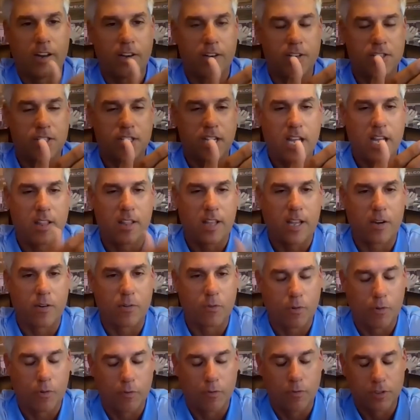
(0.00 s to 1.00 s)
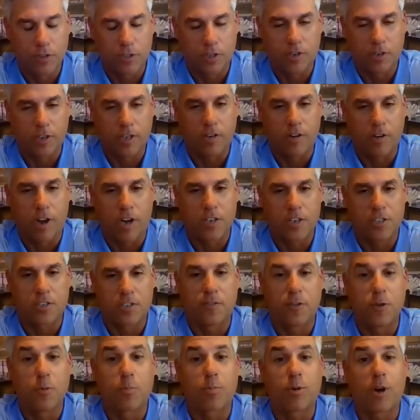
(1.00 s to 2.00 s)
understand that you've certainly launched a
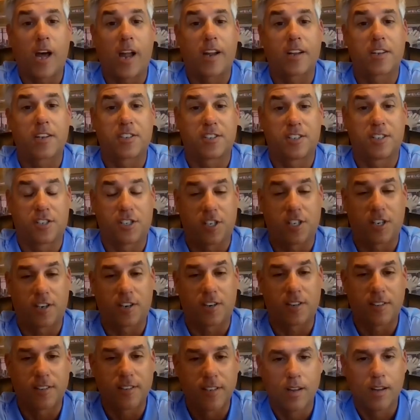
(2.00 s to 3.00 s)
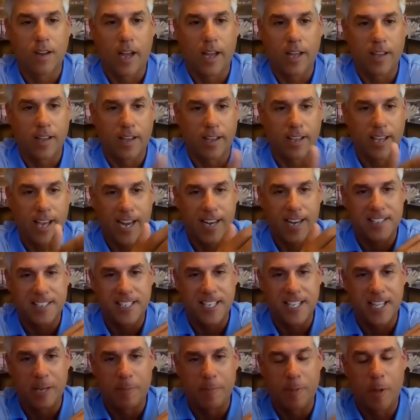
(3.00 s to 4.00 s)
few products this year. I kind of
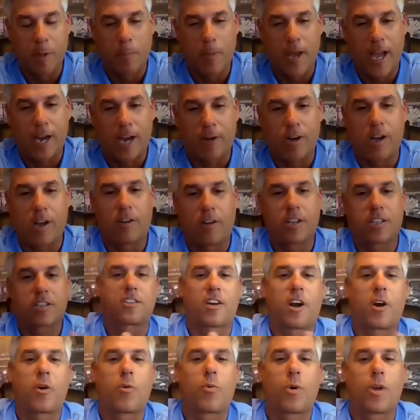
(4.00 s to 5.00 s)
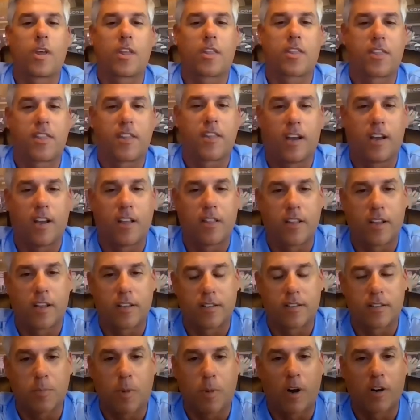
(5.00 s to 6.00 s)
see them in the background. Let's start with
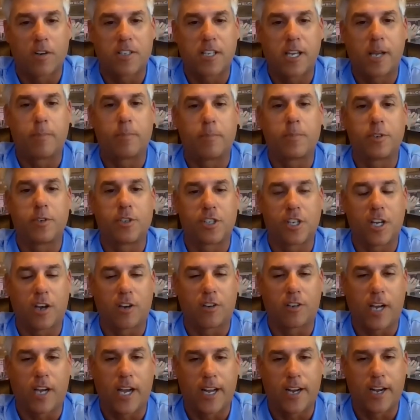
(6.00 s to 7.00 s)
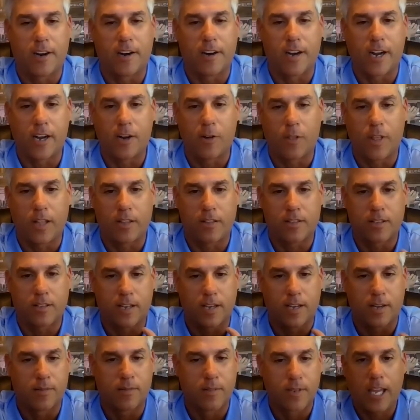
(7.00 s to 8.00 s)
the SmartTemp Gel Liner. I know
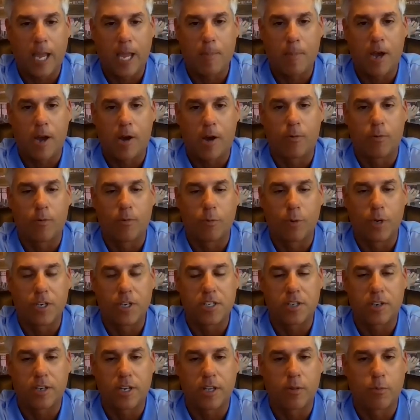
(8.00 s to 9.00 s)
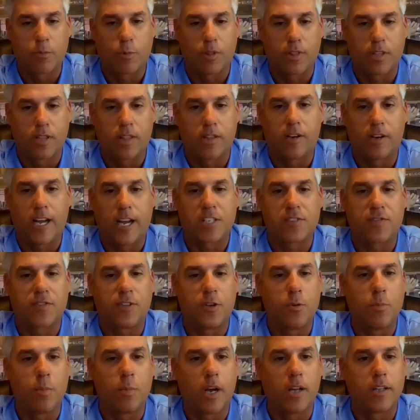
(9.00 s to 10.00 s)
that came out recently within the last
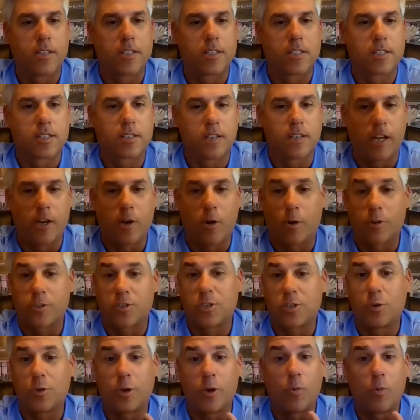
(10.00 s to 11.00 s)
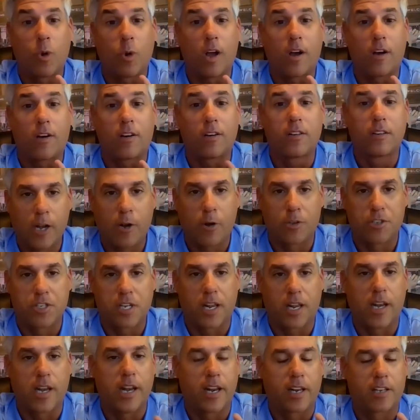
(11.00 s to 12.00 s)
few months. I know it's doing well. I know it's
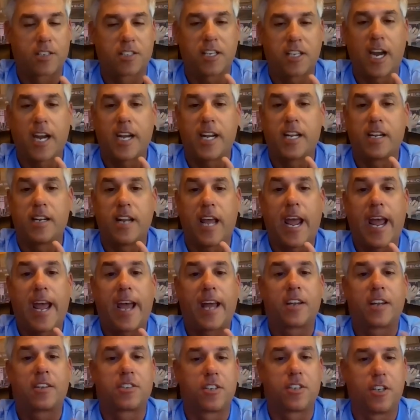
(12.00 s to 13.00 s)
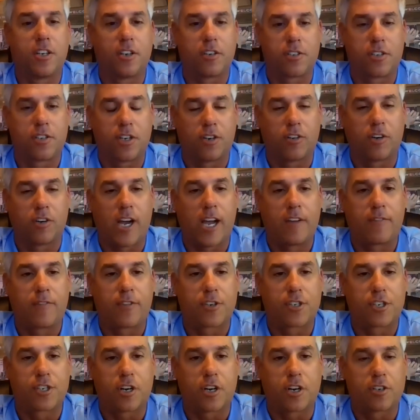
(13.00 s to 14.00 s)
an exciting add to your line
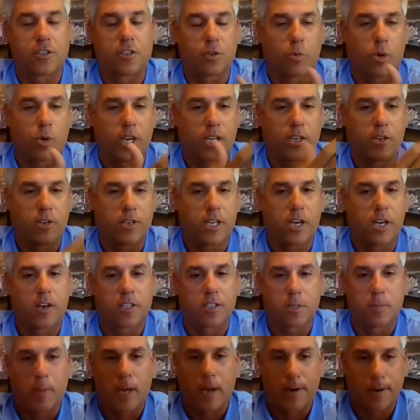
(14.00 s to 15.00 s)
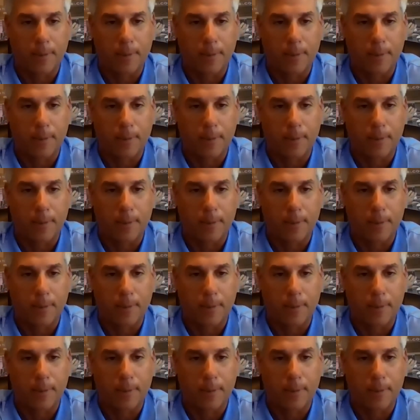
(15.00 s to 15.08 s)
for sure. So what can you tell us about